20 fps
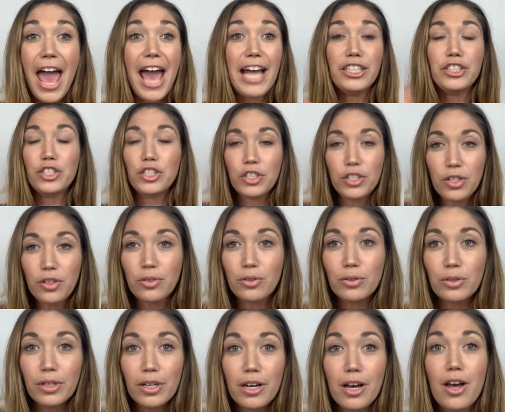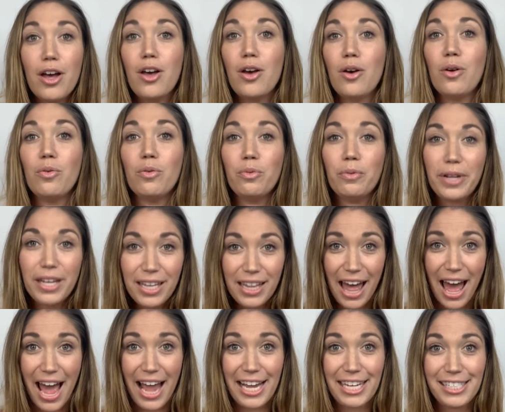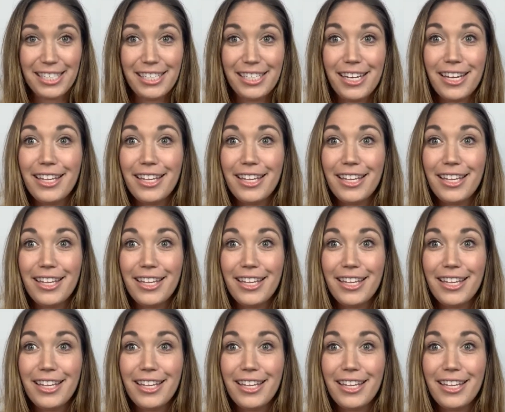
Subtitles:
And 2, realize